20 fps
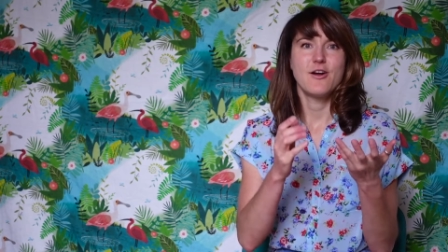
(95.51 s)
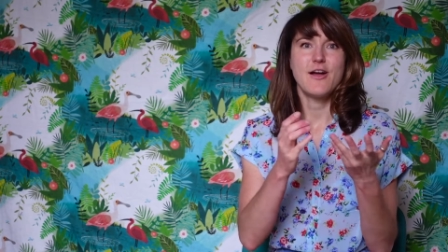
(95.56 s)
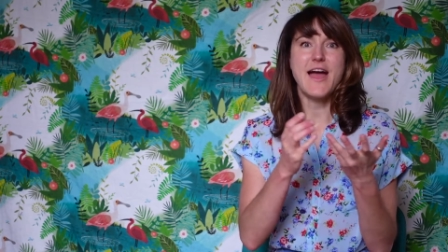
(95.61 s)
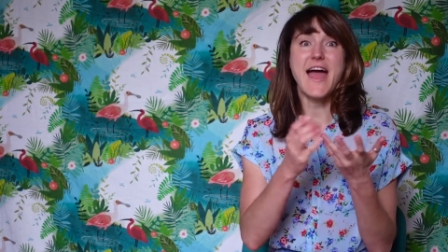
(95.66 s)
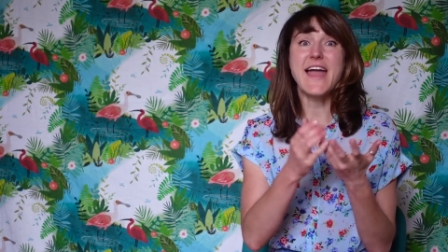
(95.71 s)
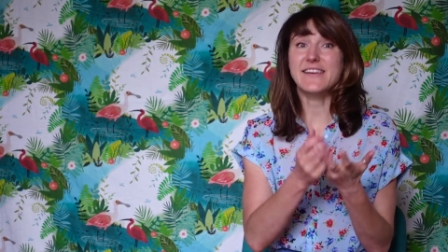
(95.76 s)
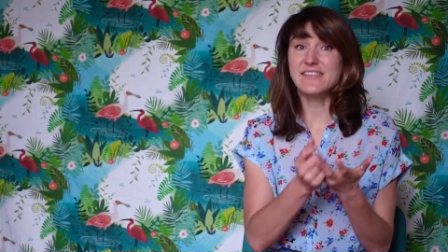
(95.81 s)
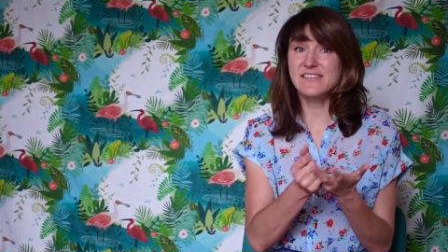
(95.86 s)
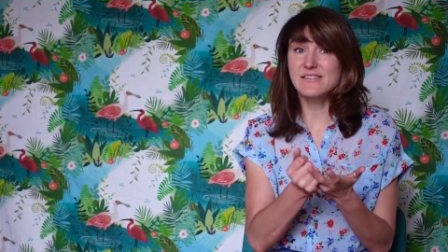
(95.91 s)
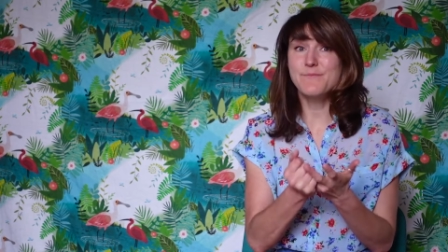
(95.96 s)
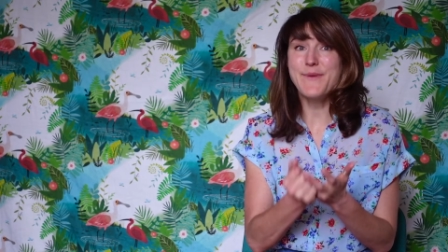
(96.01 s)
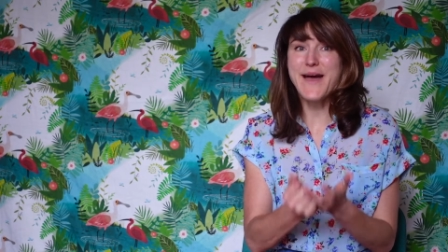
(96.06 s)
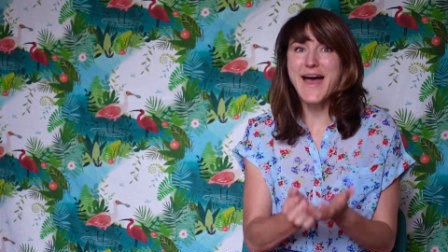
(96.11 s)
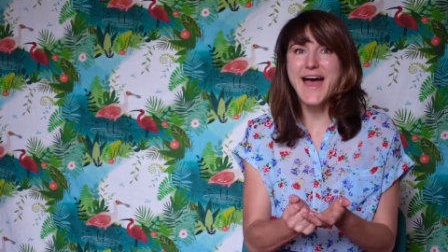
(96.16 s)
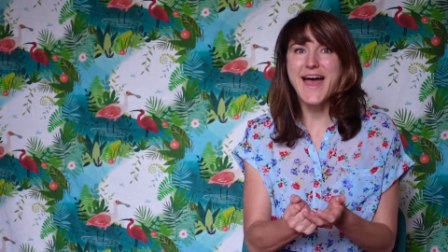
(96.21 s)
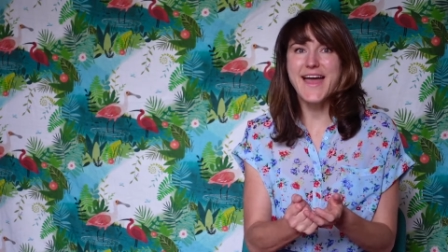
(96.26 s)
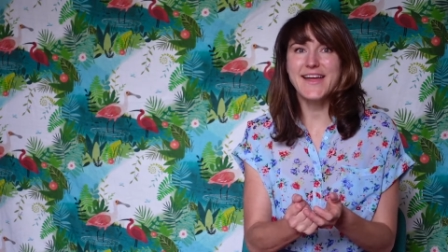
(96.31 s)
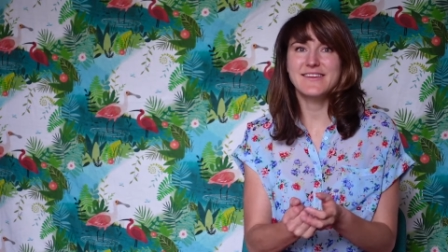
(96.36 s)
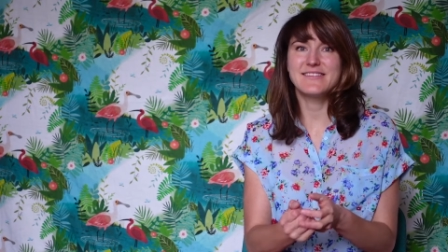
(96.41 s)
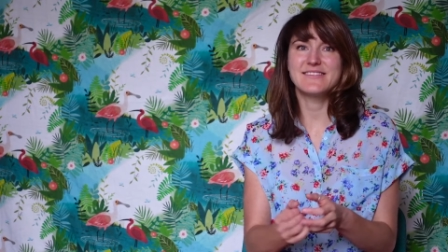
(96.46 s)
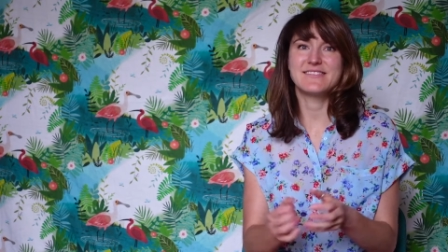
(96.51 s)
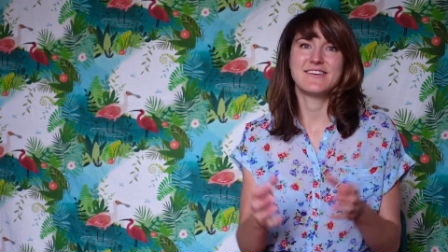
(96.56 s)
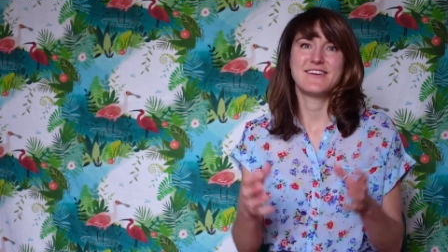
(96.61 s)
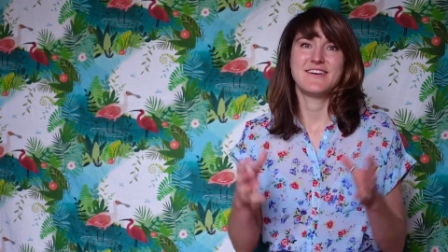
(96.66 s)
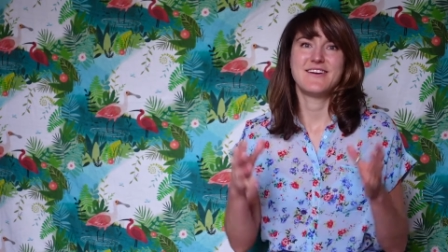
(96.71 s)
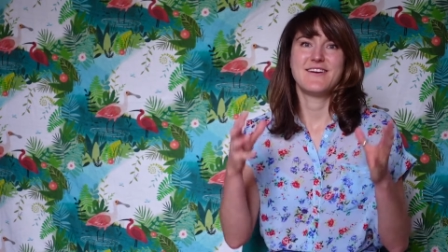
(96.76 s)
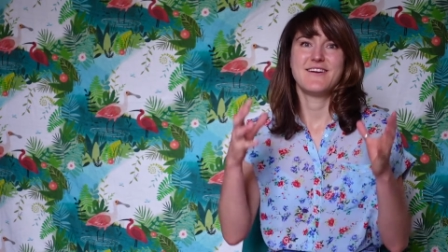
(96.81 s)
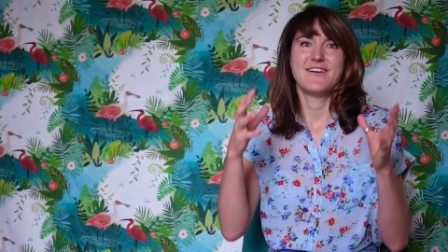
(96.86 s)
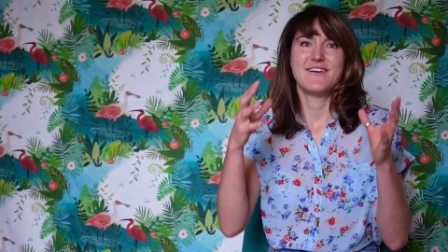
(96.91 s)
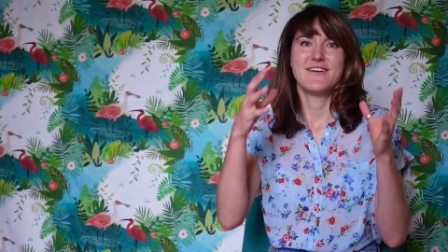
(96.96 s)
expect
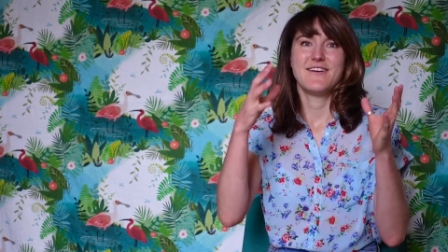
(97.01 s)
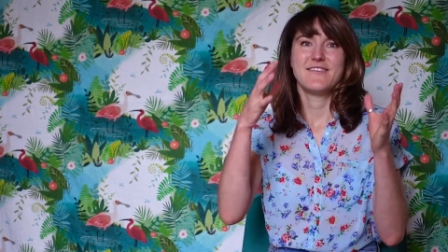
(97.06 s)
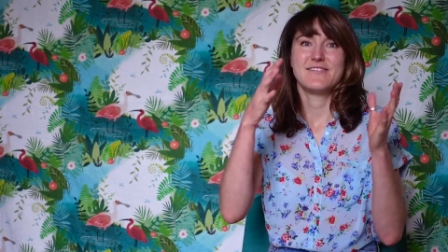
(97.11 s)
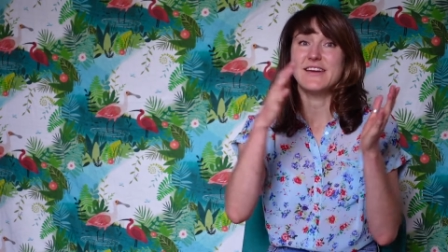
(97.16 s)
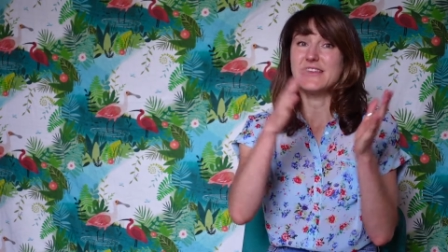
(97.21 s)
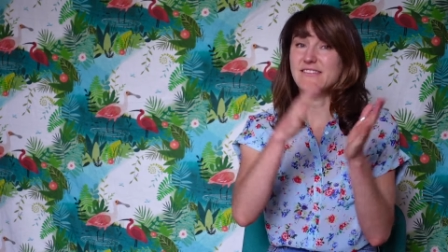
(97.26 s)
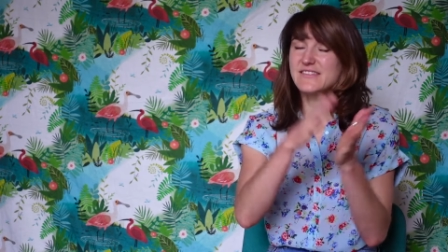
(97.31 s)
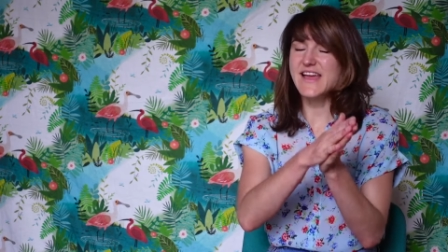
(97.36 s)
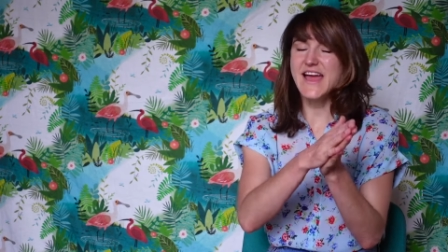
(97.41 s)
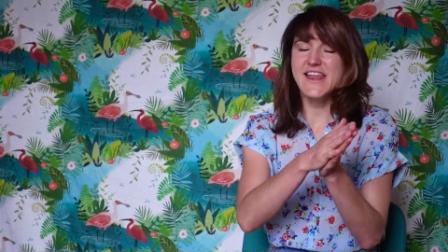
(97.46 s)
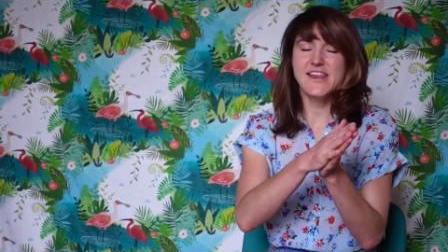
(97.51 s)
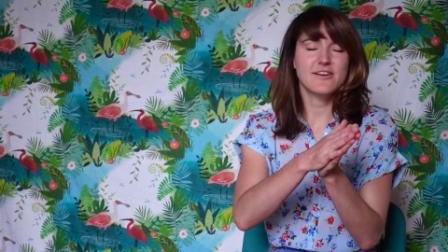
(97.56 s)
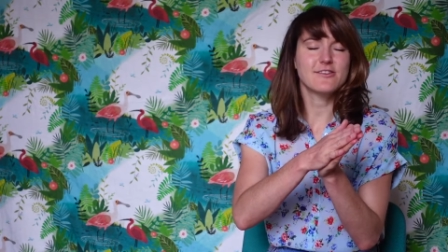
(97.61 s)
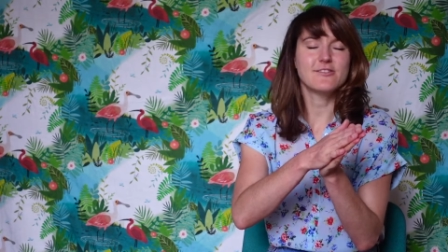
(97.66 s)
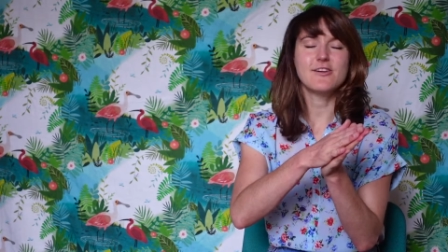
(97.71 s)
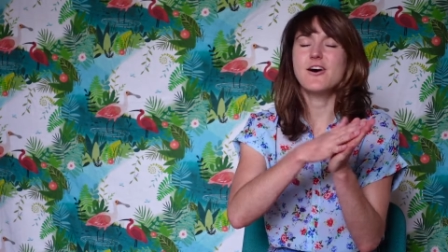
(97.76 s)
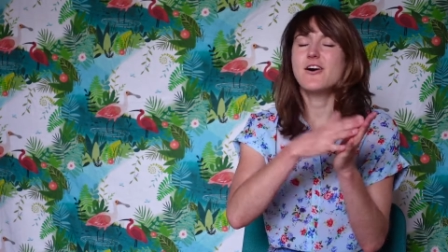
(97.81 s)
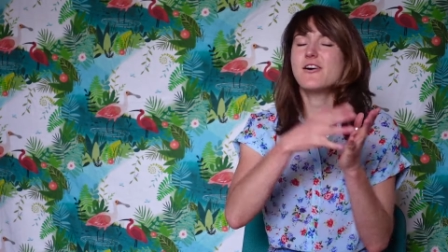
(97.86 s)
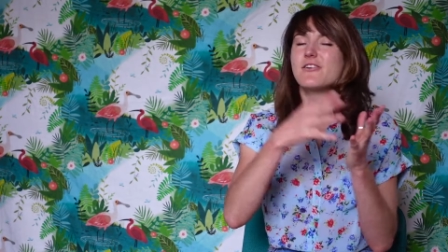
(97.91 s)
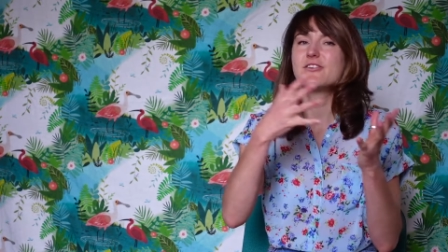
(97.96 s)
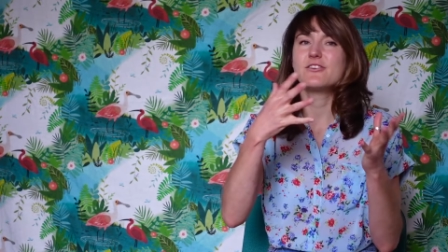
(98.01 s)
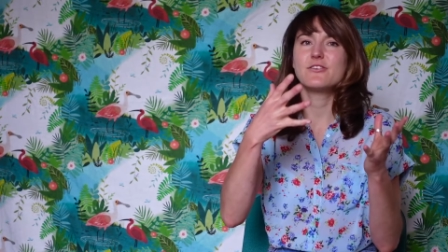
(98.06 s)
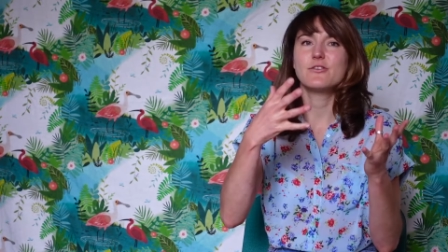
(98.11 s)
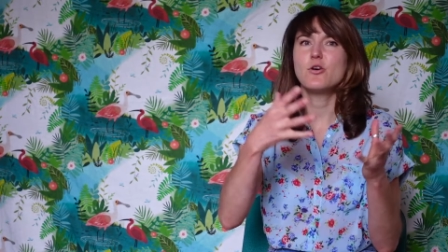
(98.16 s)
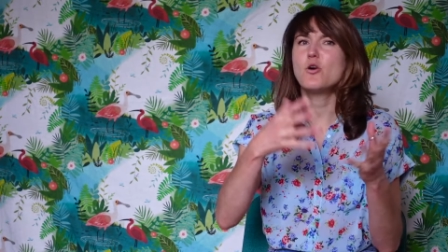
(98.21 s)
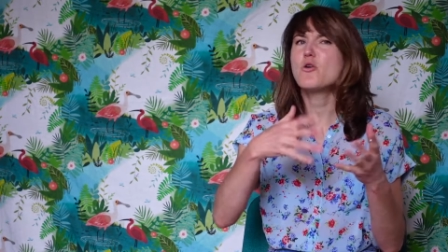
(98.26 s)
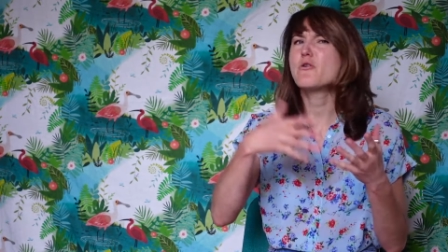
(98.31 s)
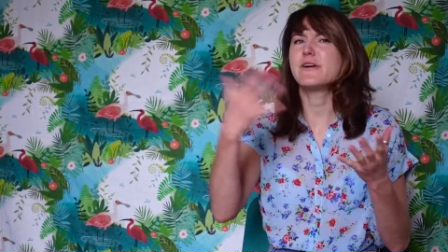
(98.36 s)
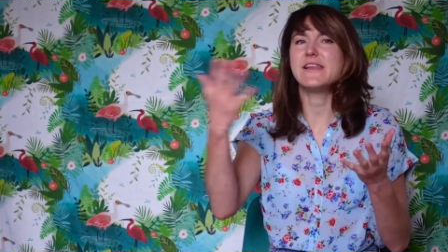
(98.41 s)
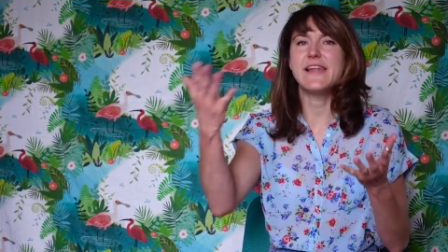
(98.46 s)
that 10 o'clock
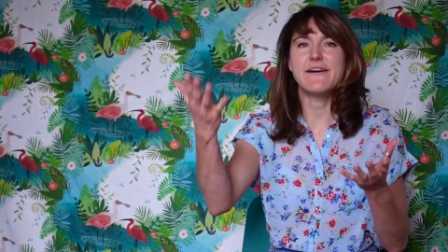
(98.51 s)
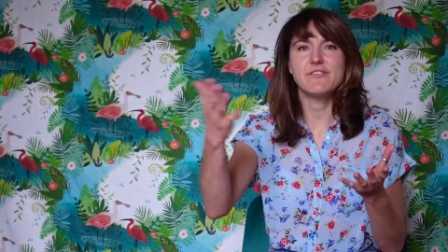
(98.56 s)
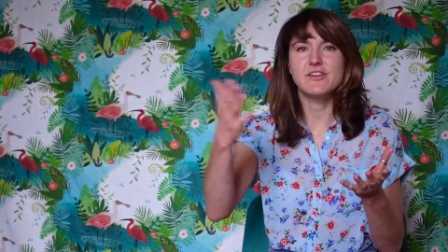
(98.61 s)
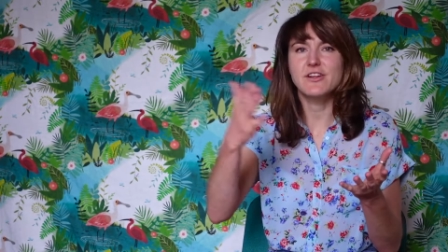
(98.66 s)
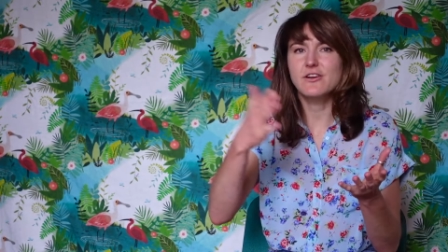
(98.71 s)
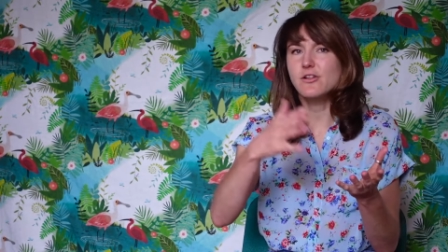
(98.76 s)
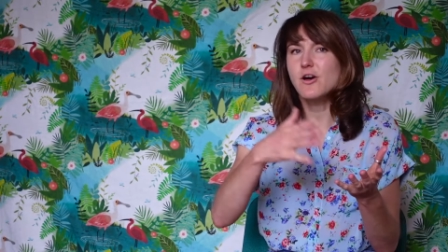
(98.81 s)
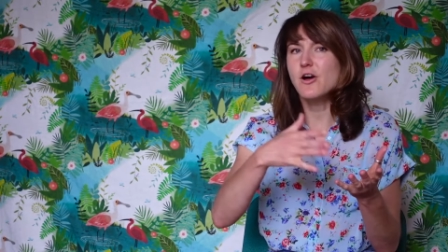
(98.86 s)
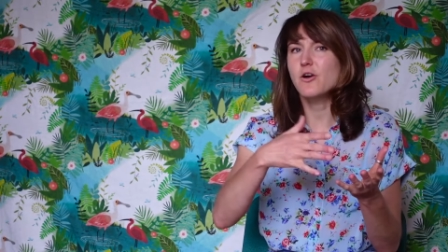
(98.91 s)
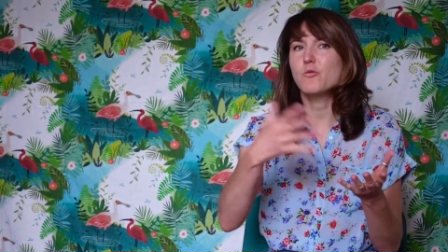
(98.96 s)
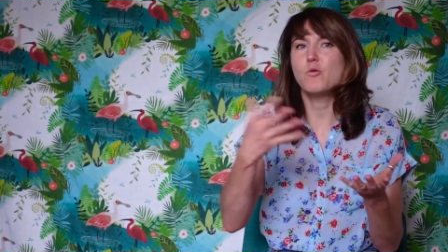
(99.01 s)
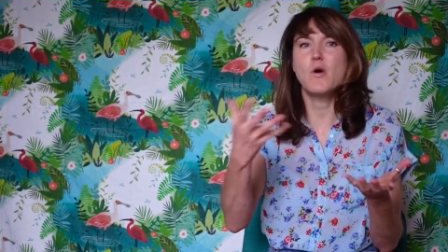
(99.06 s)
or 11 o'clock,